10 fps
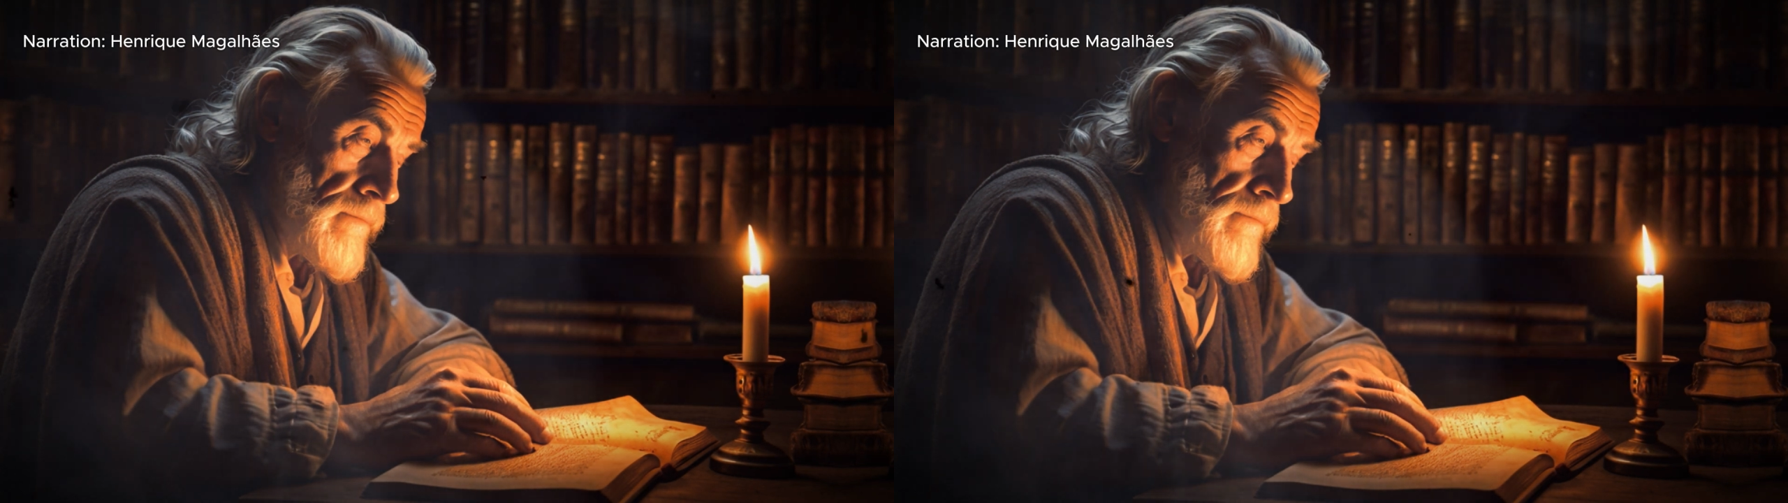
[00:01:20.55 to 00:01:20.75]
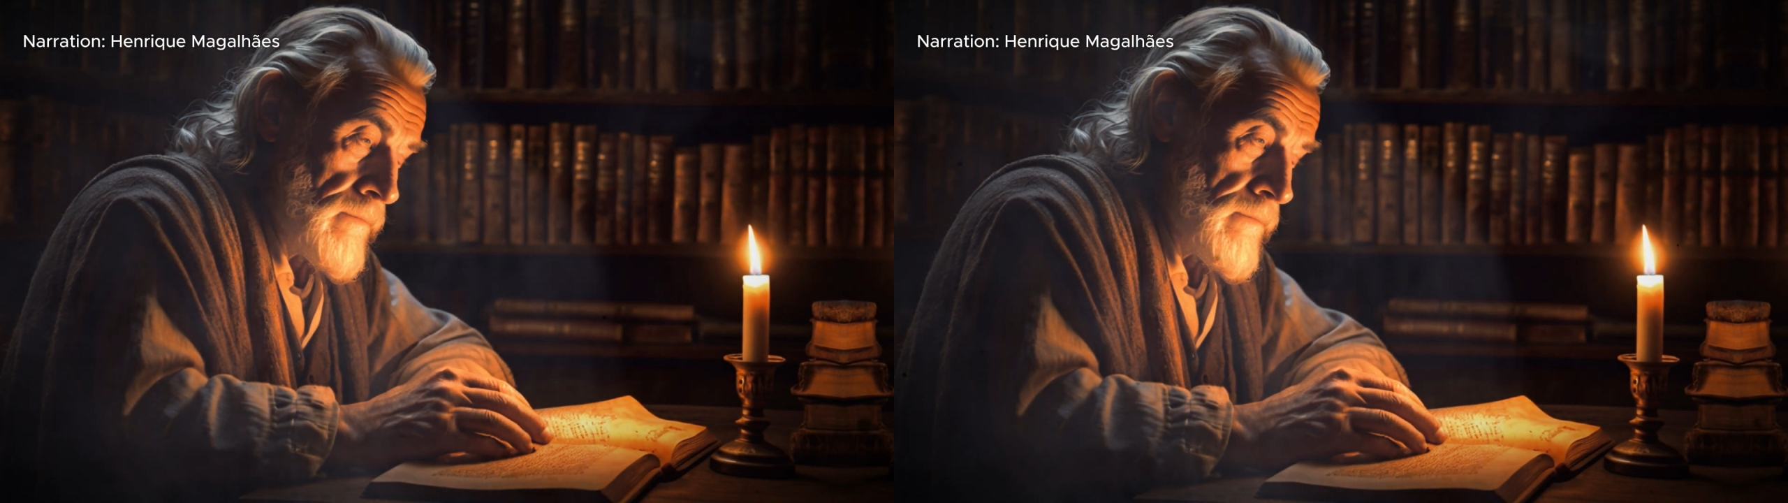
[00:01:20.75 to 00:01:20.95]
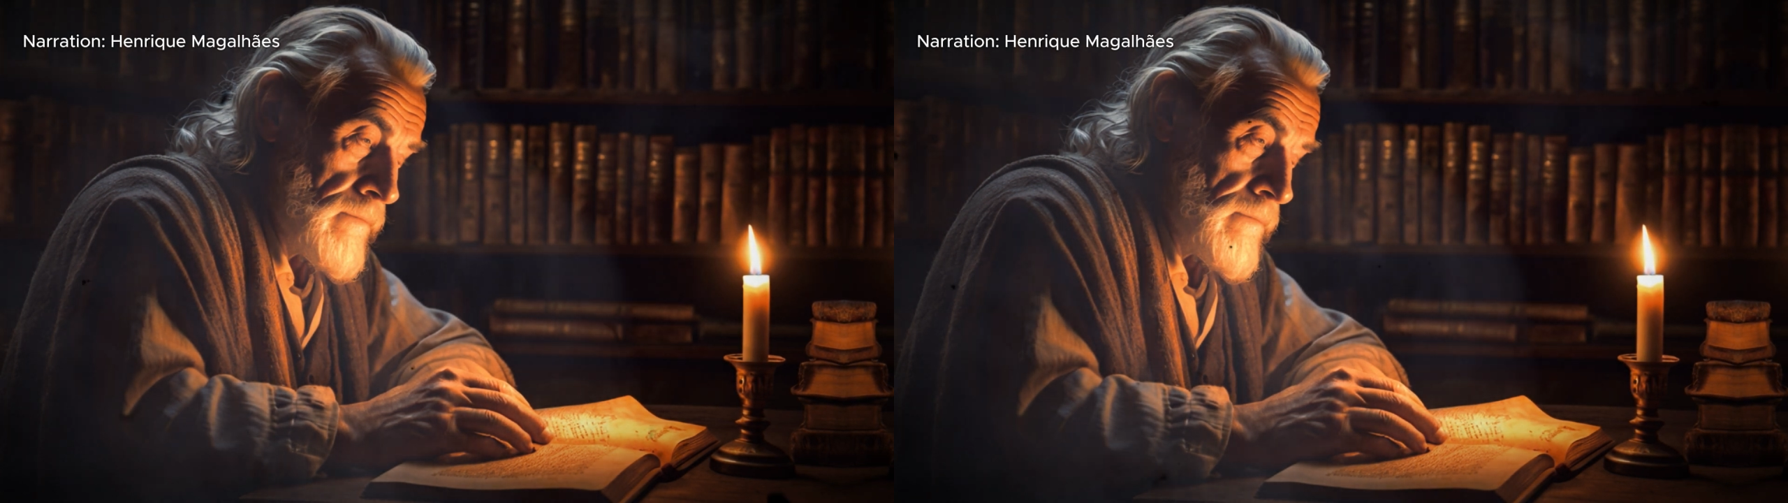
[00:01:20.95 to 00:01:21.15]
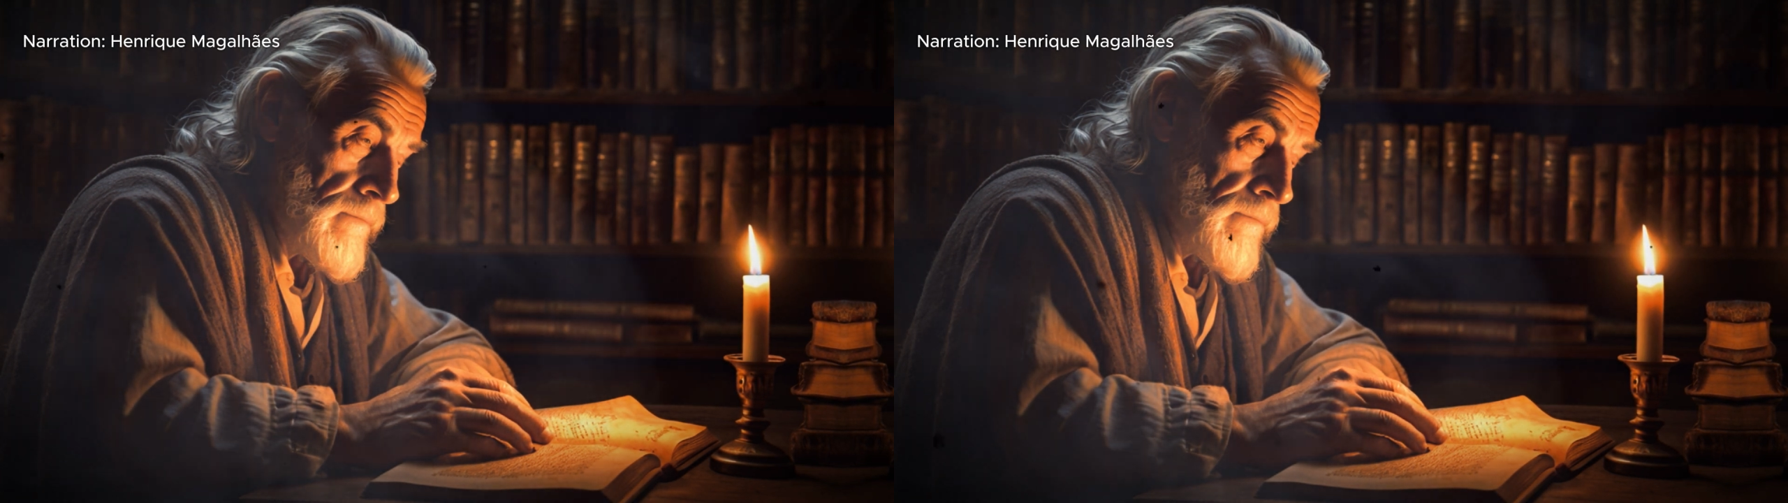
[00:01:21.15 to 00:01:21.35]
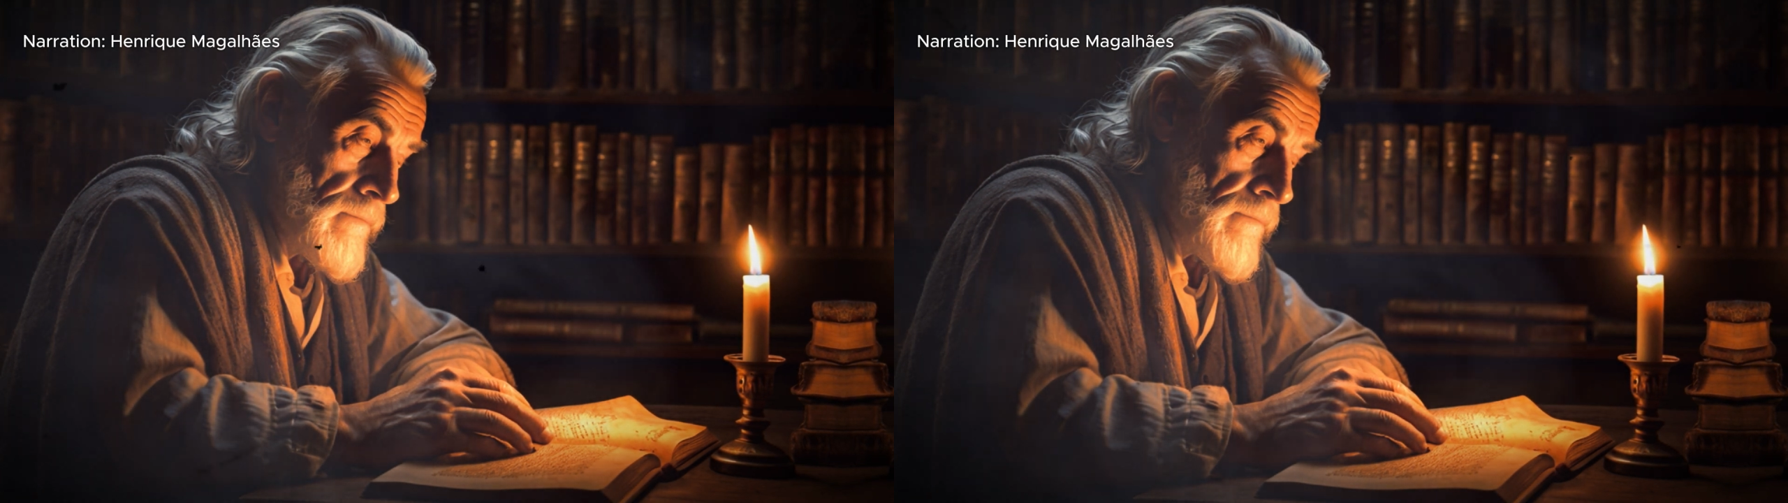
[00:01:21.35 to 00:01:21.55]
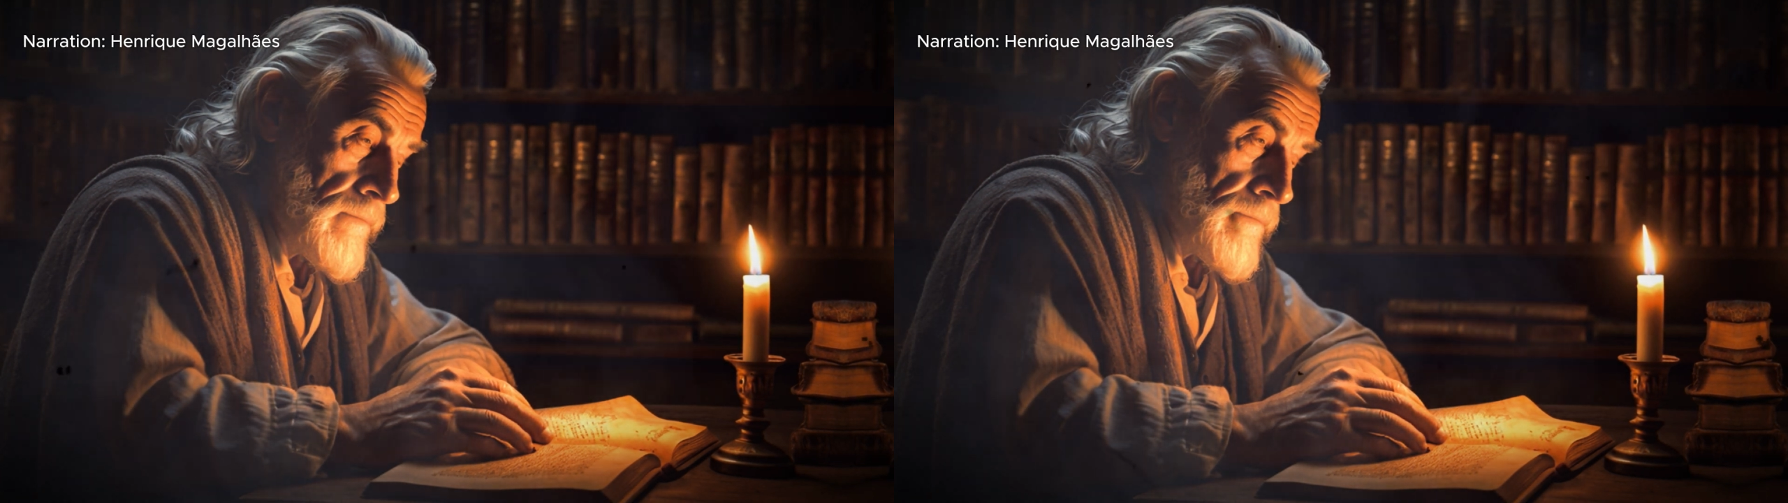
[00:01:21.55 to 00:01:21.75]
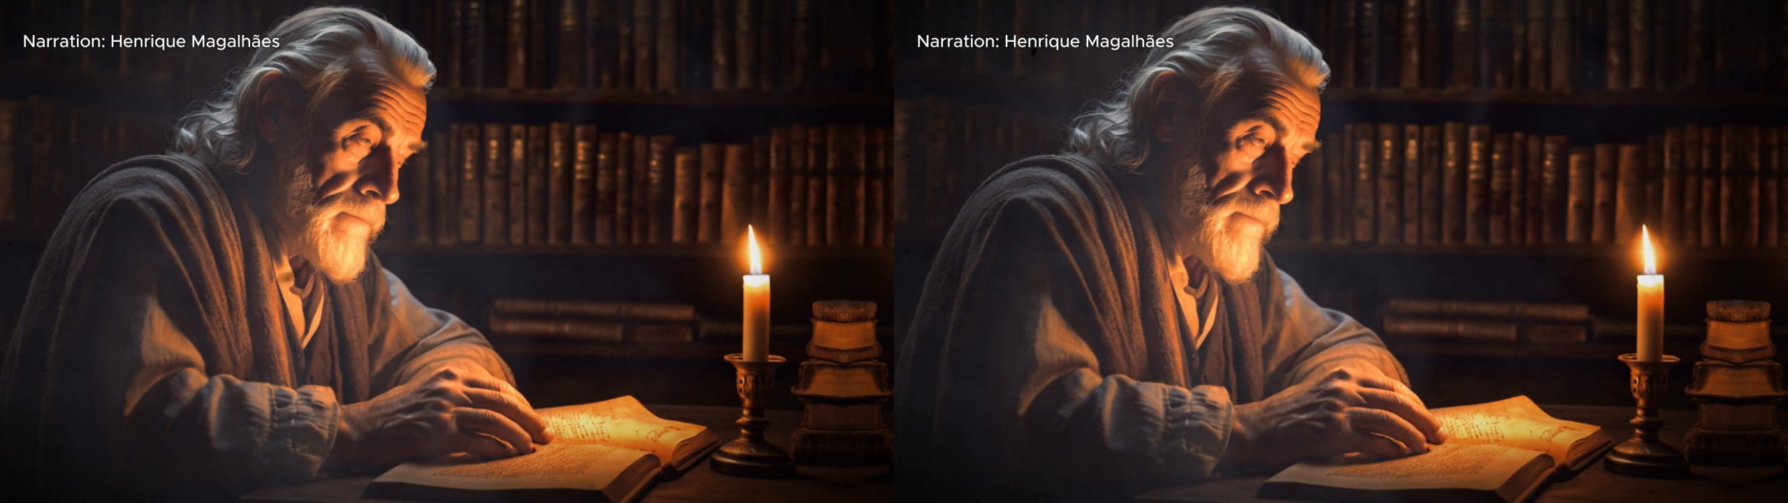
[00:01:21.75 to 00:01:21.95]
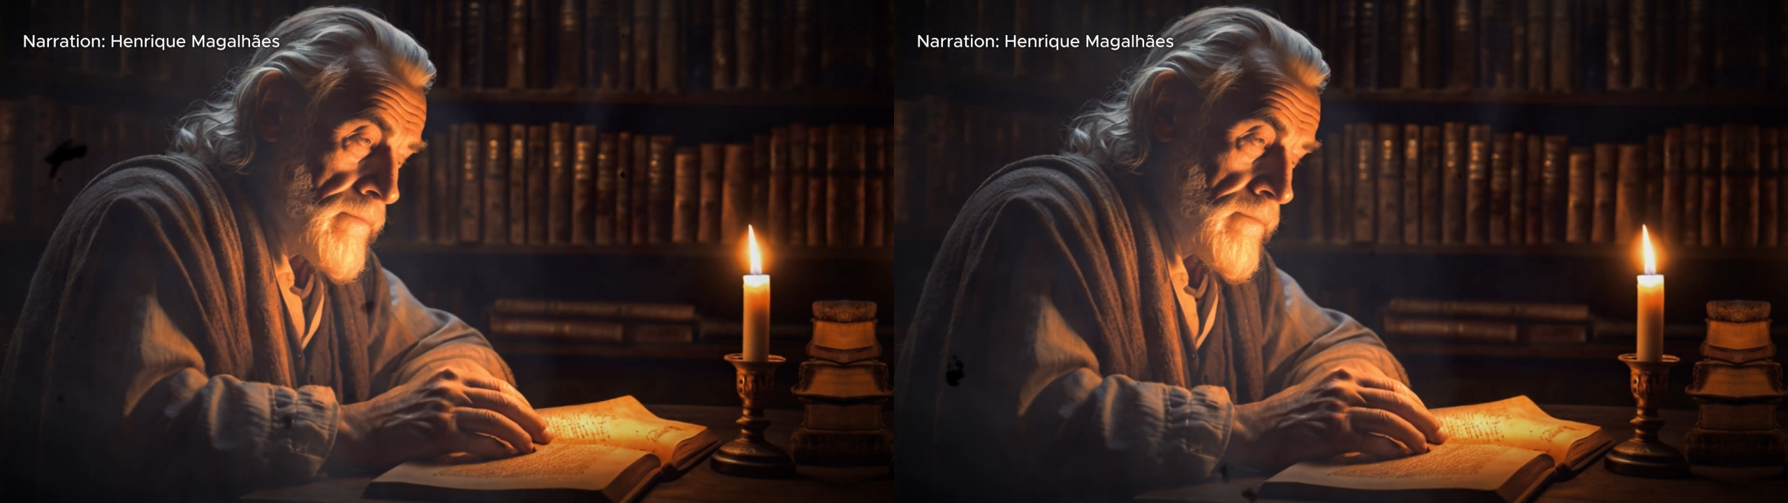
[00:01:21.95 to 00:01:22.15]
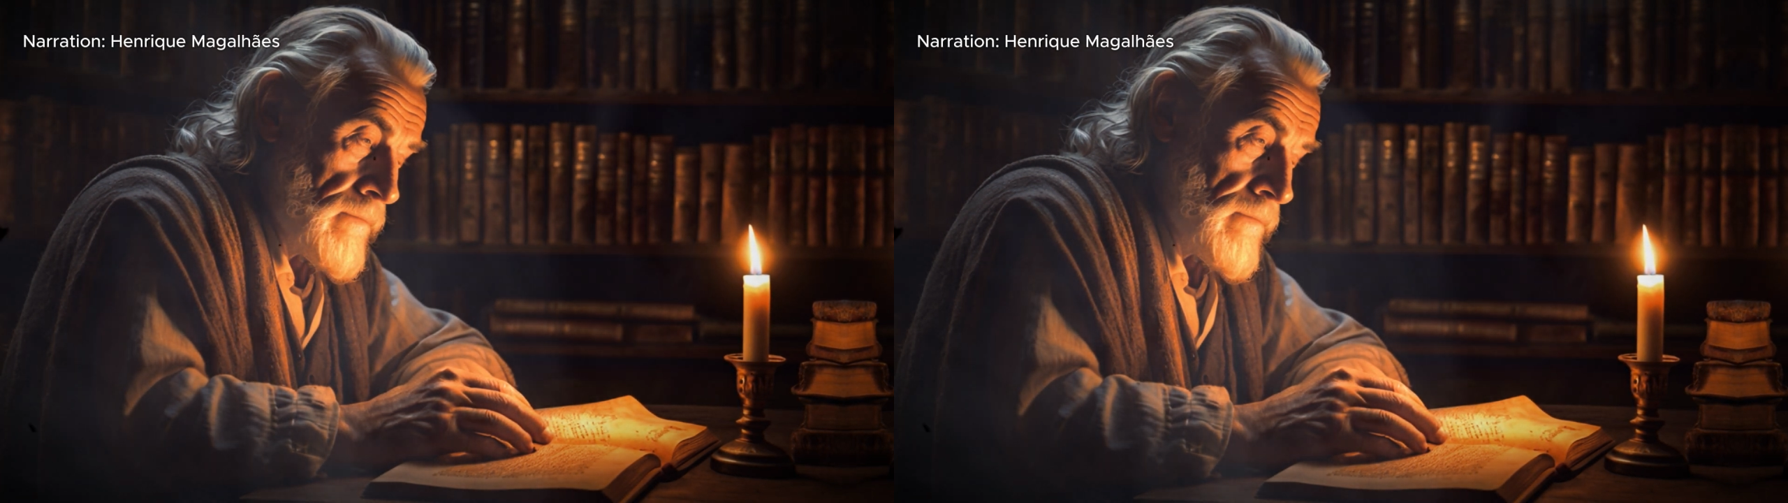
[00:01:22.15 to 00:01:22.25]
we are bombarded with the idea